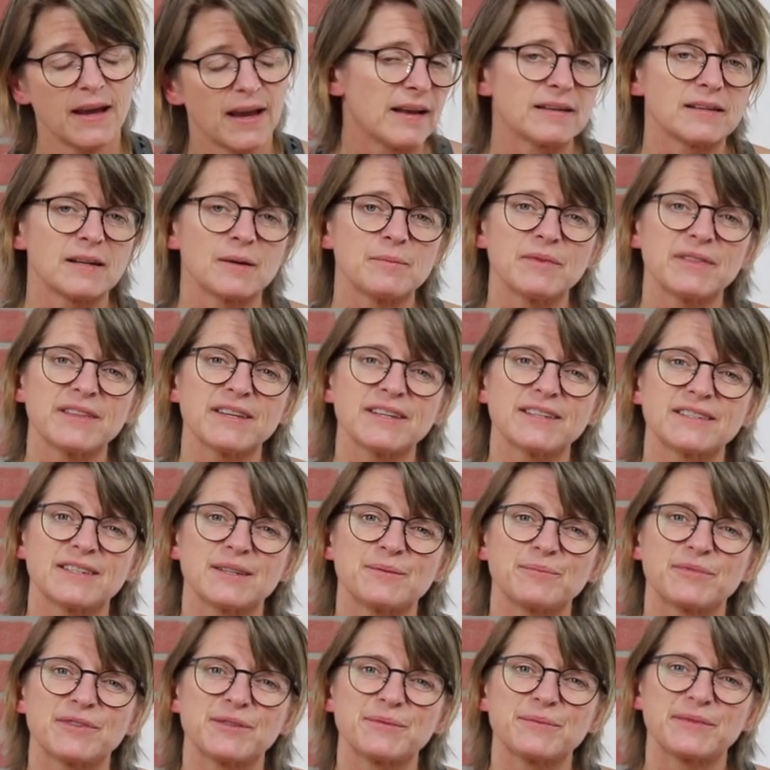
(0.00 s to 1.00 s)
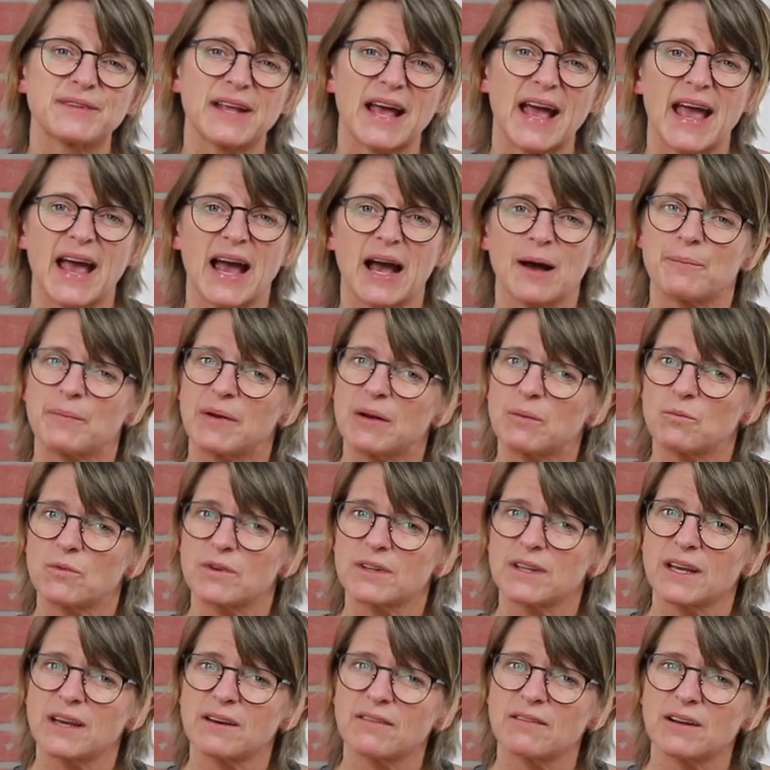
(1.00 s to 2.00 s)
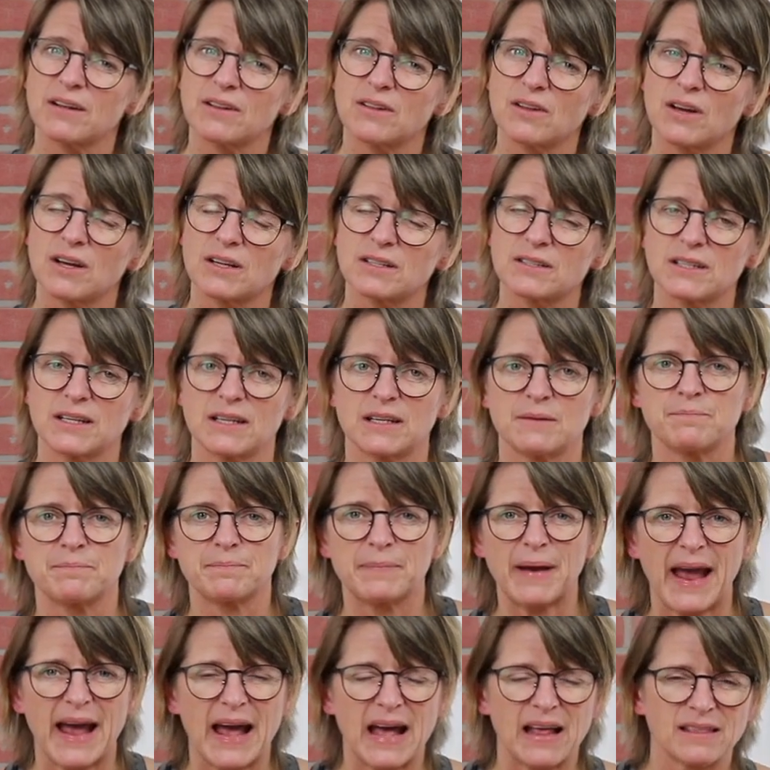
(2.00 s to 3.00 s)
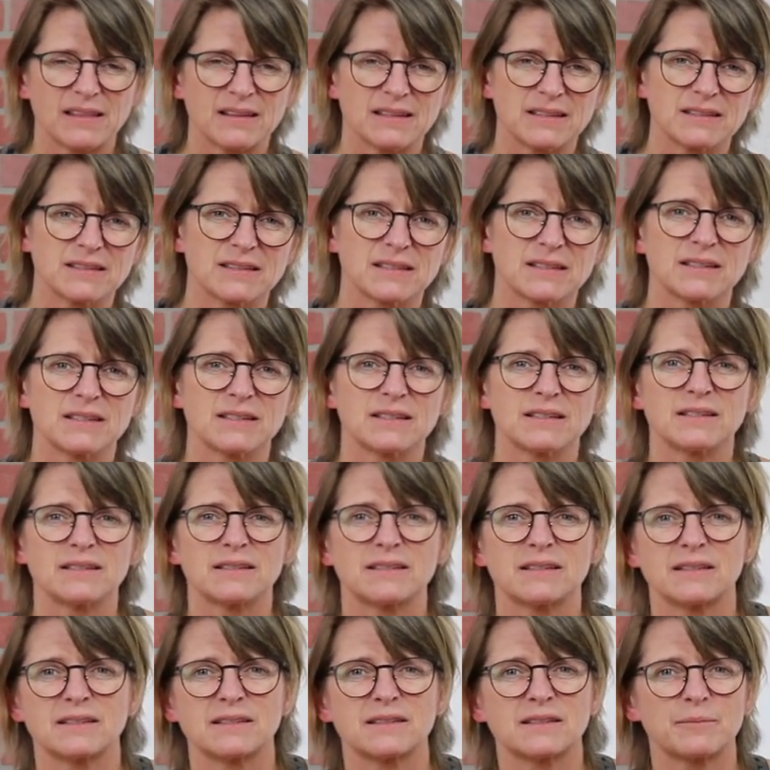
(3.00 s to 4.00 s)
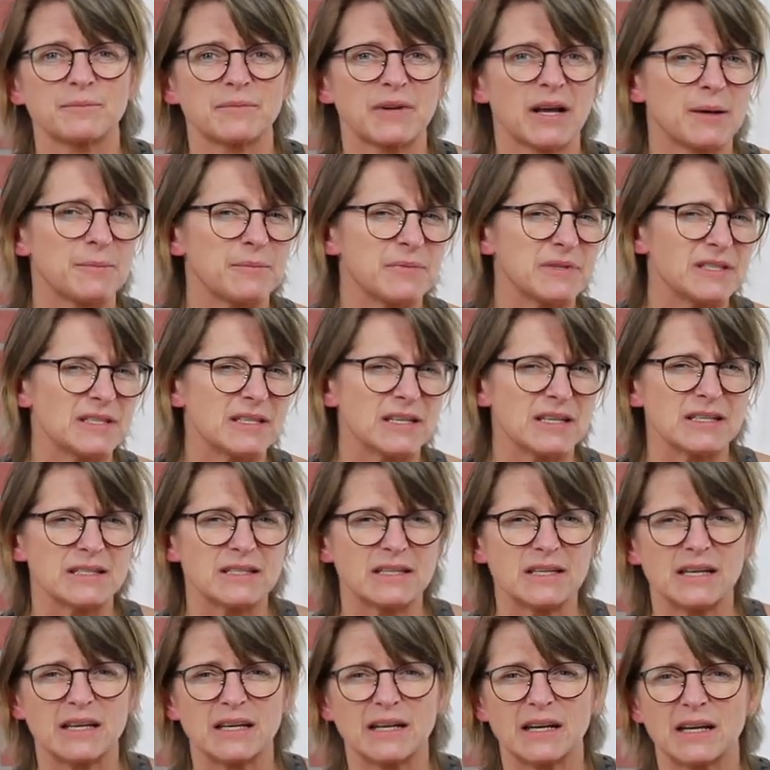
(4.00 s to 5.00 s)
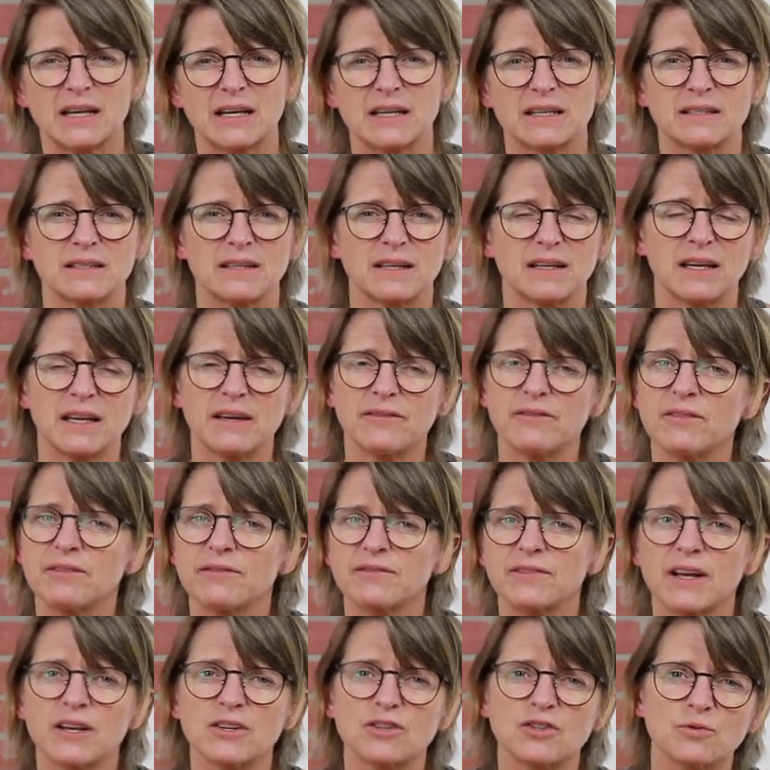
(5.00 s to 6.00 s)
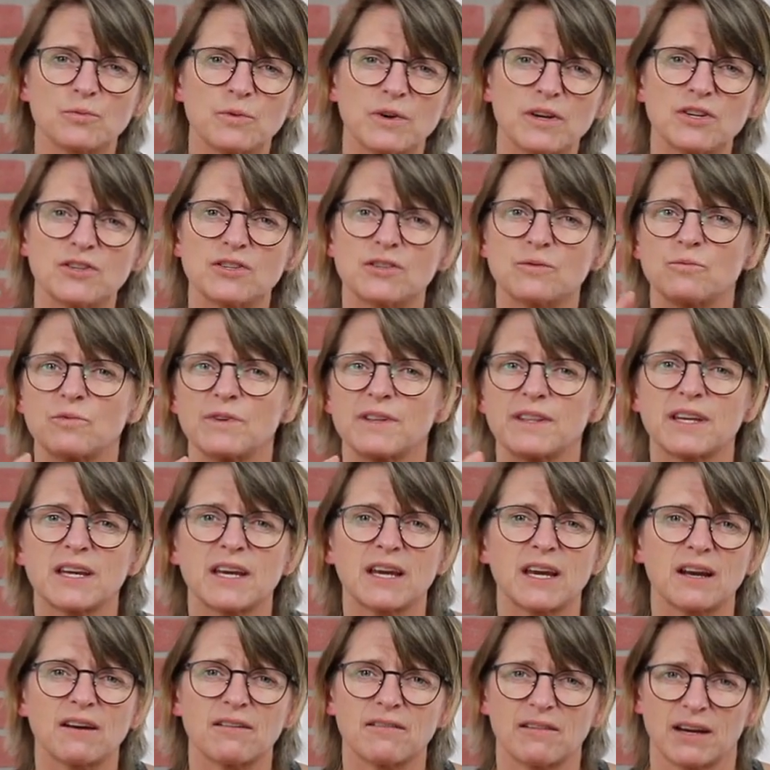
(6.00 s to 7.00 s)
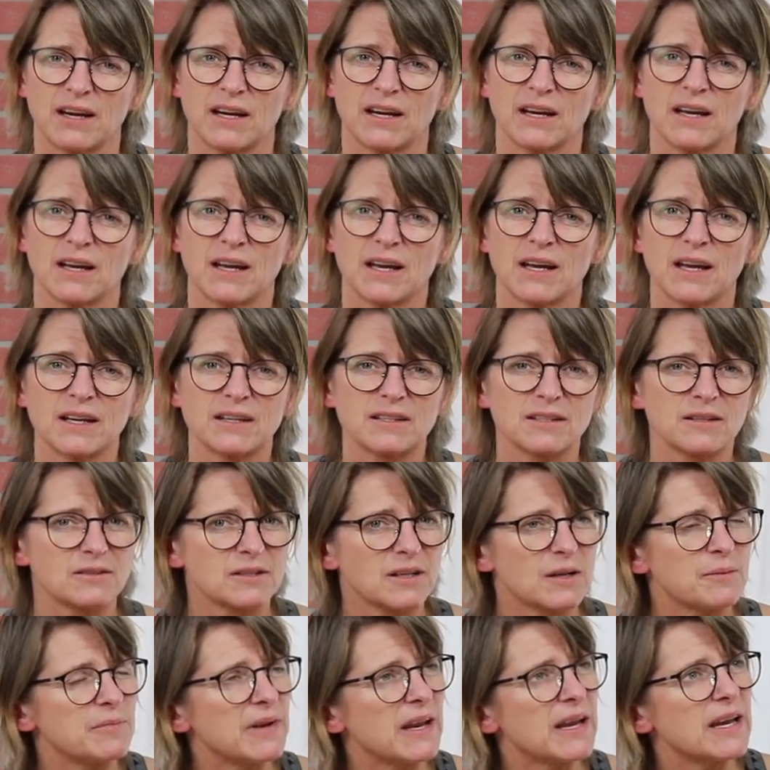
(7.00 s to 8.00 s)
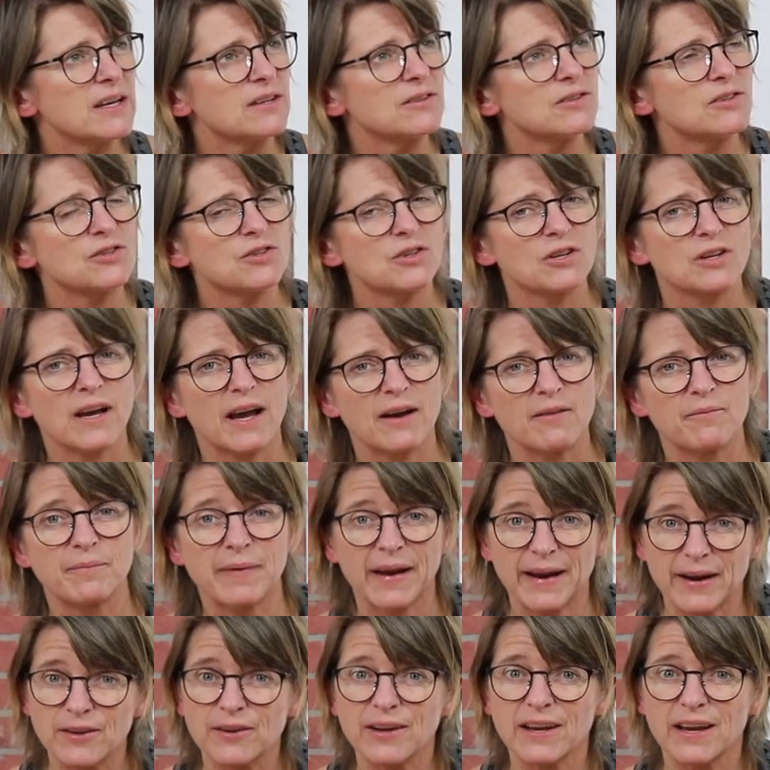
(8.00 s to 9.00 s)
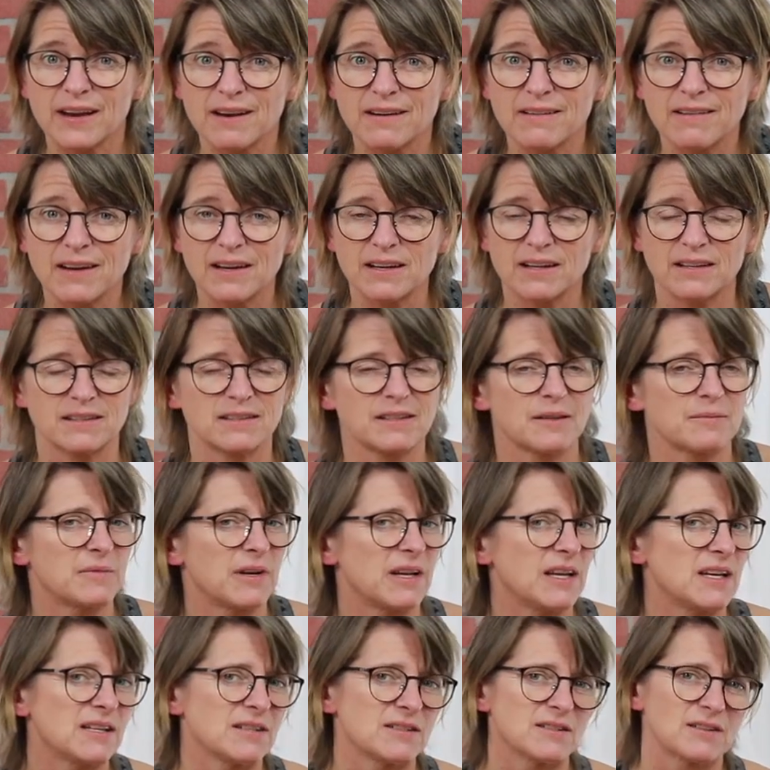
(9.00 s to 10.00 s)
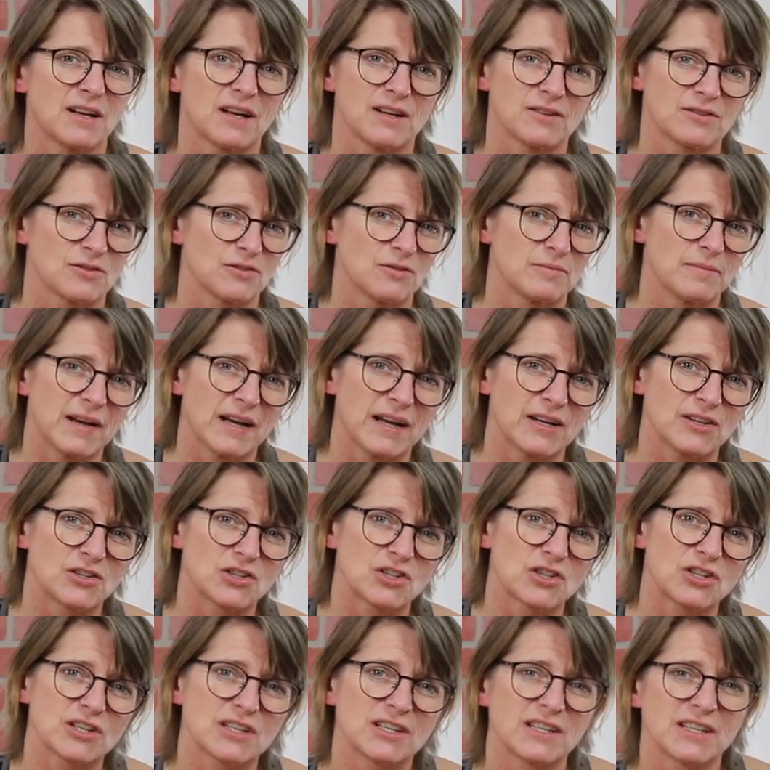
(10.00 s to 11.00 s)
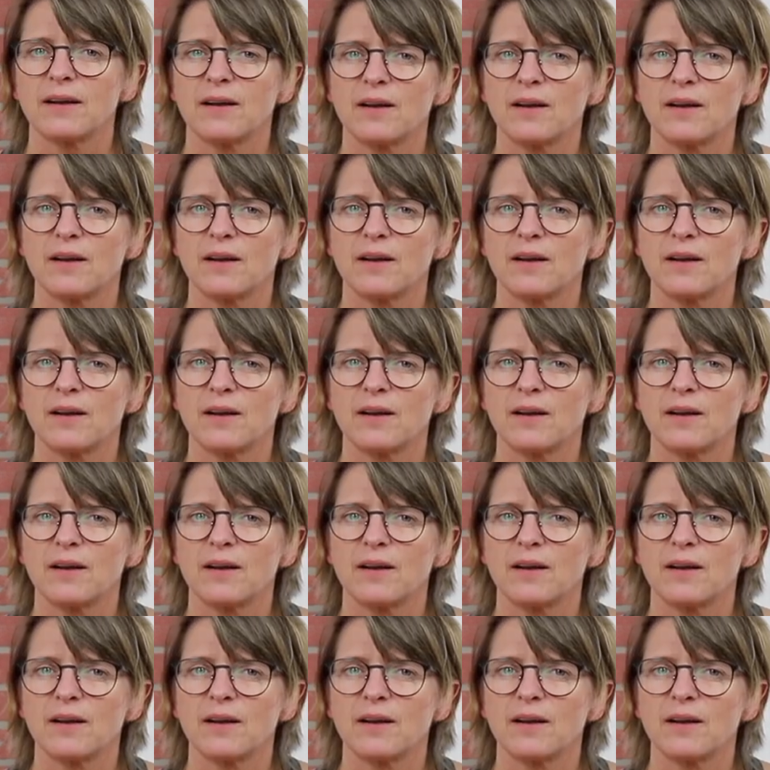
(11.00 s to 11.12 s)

Some of the symptoms that happen with hearing loss, imbalances and sometimes dizziness and even fluctuation with hearing. So some days that you have better hearing and some days not so much.